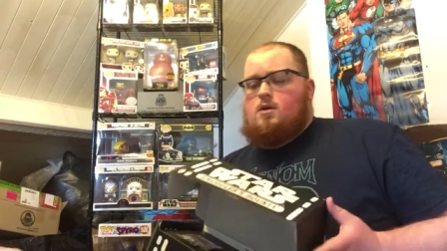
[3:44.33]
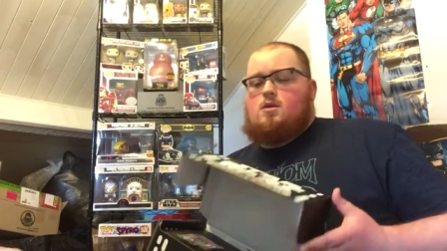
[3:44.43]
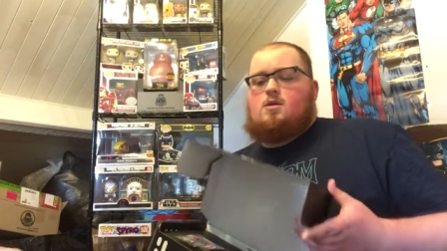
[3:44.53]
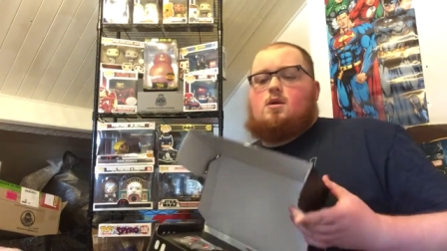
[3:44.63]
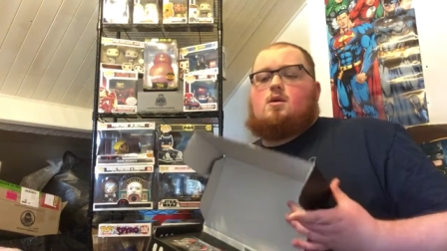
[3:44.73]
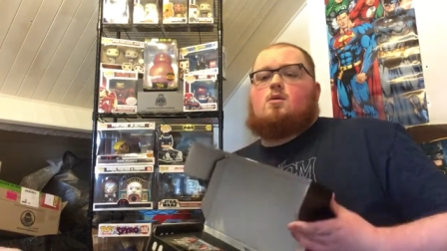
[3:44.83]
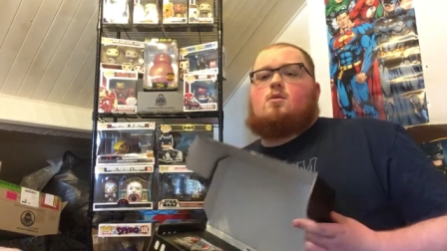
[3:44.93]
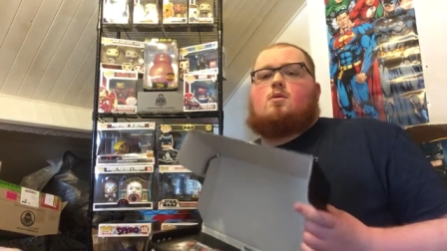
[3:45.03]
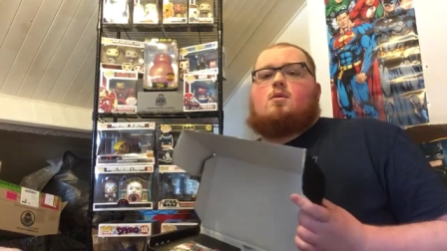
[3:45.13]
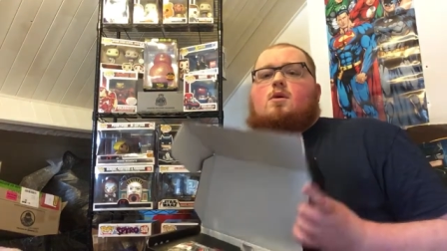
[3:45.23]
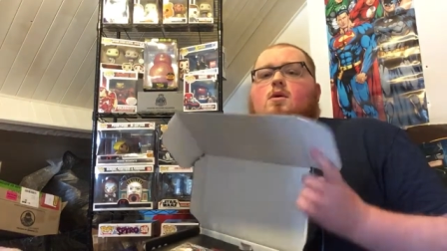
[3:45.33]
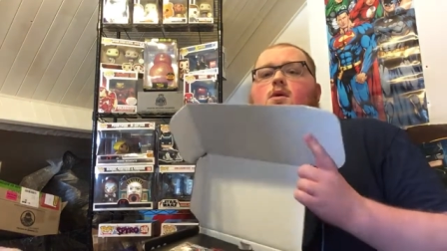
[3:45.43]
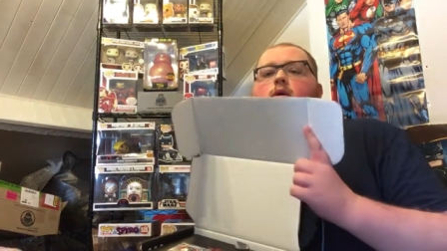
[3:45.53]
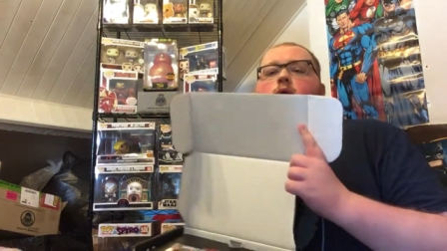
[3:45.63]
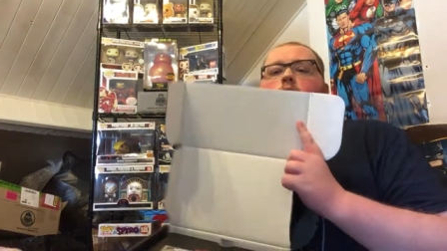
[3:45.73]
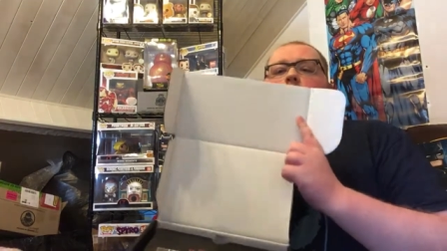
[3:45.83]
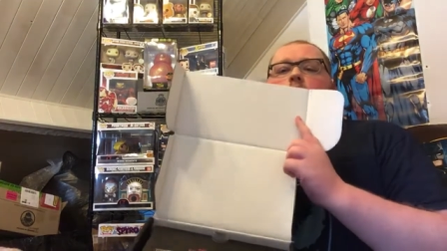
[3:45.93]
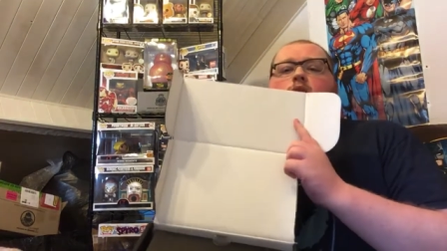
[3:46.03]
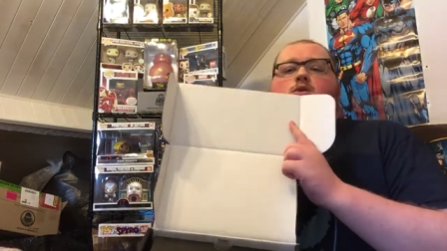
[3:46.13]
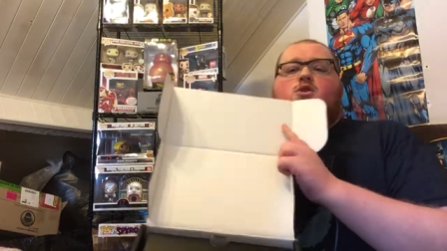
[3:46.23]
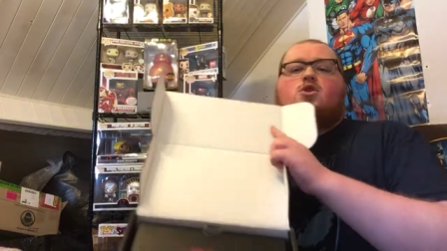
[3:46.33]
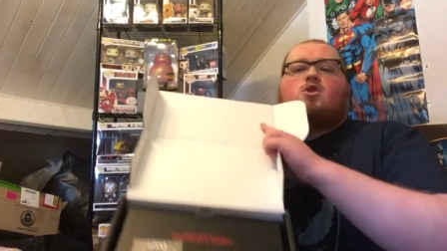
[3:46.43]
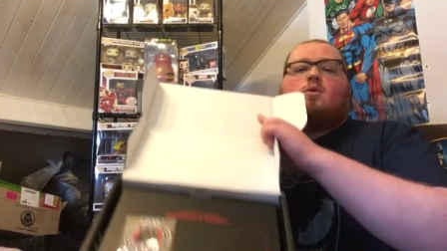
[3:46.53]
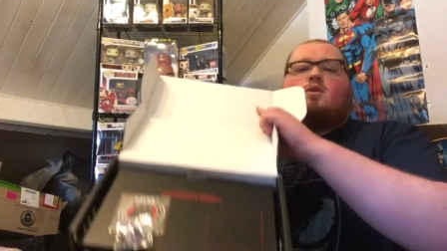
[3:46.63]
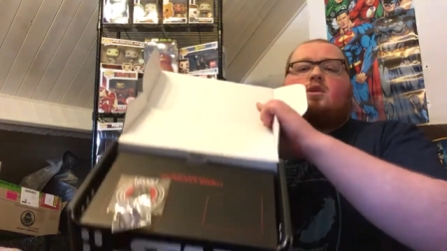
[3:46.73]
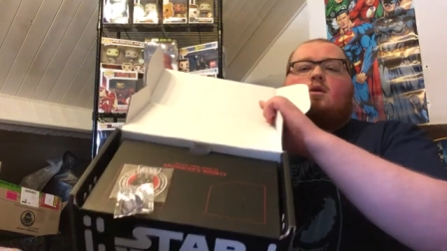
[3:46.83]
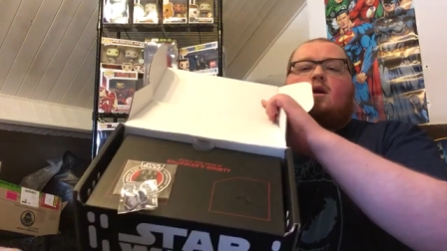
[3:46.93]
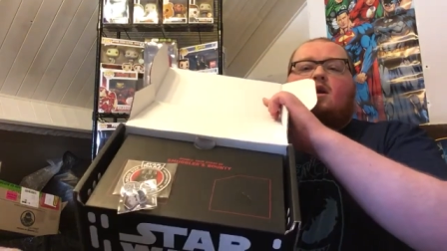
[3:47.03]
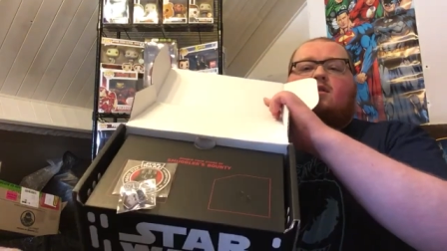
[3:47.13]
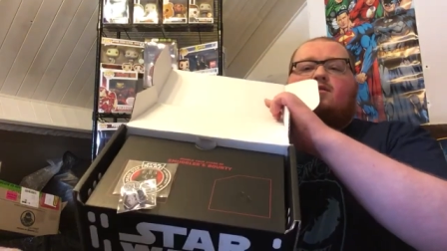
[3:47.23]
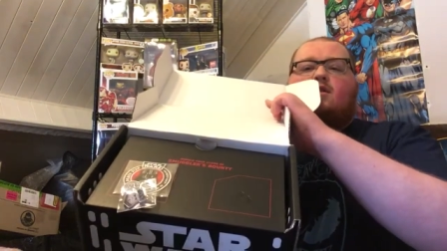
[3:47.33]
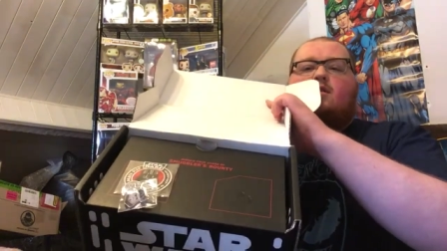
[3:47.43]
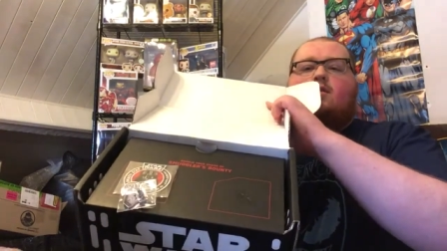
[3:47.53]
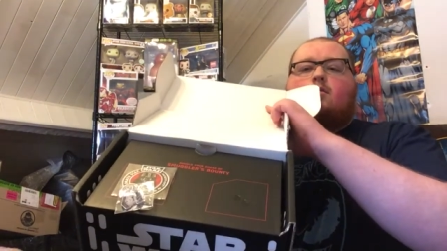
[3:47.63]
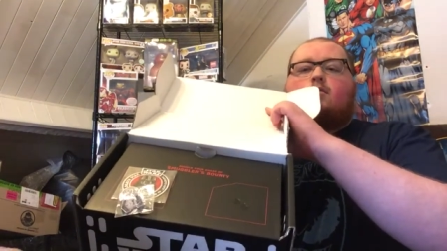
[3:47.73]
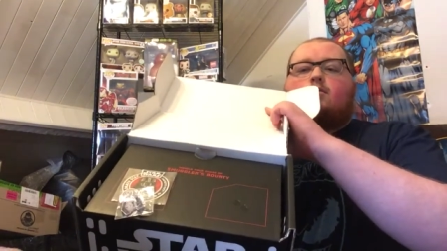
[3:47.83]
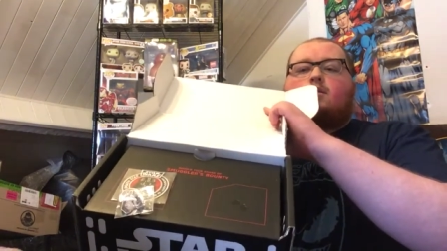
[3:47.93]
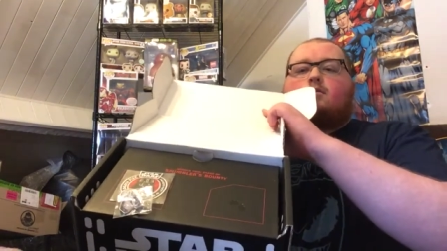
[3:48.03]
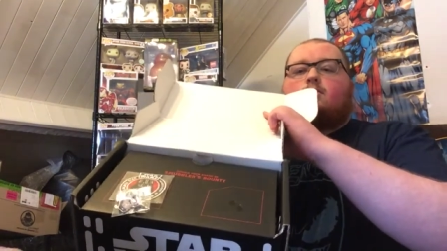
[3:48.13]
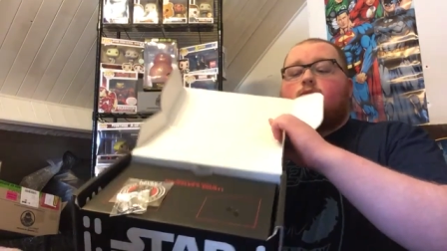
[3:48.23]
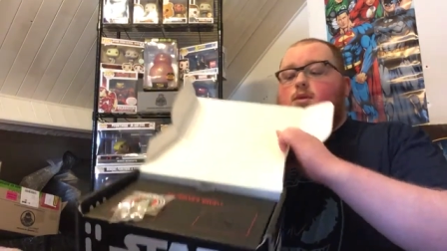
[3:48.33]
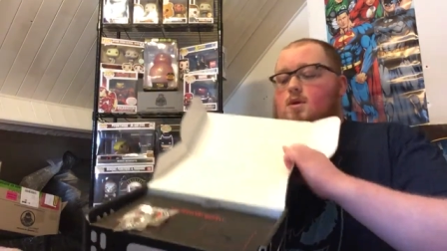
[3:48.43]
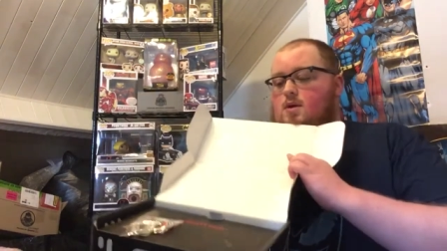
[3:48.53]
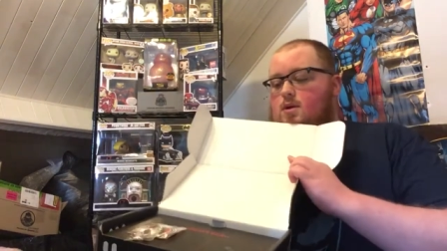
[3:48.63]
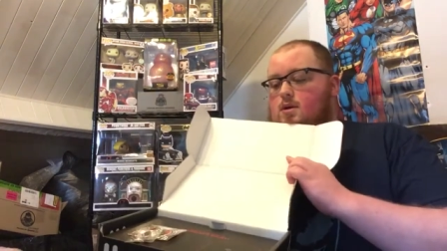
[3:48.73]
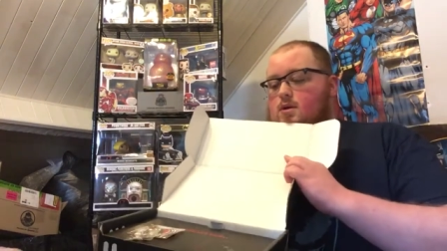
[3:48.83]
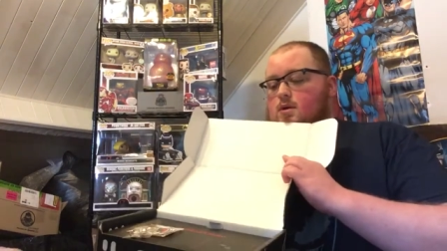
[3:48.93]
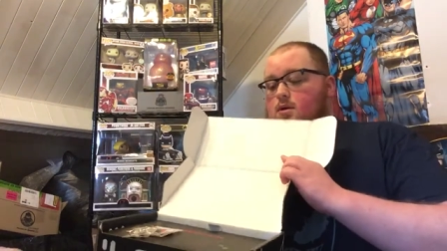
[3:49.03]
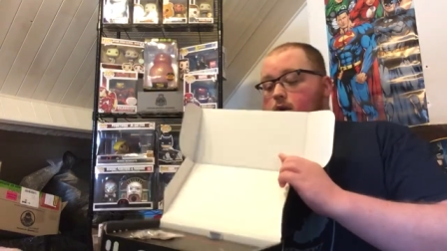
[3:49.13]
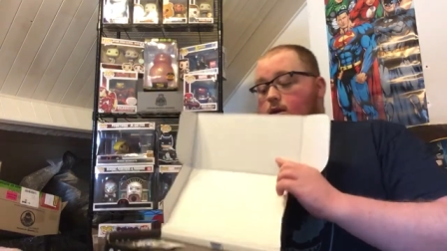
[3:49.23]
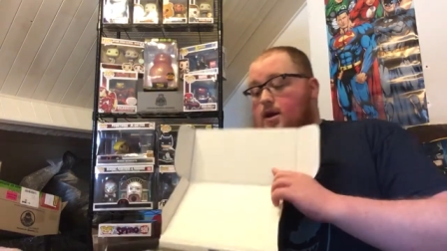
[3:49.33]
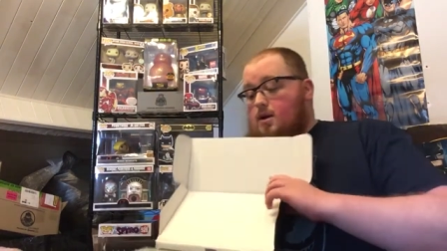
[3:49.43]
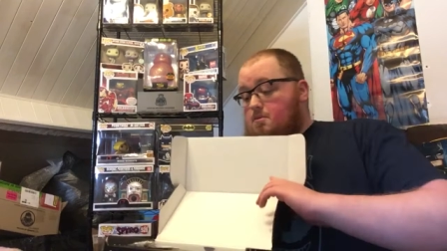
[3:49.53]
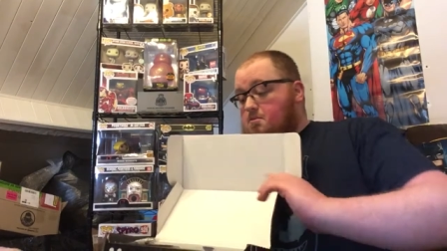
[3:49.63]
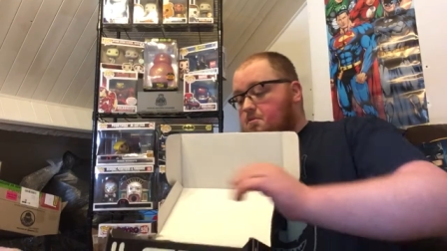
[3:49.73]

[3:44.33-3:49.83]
So, just show it to you guys first. Oh, okay.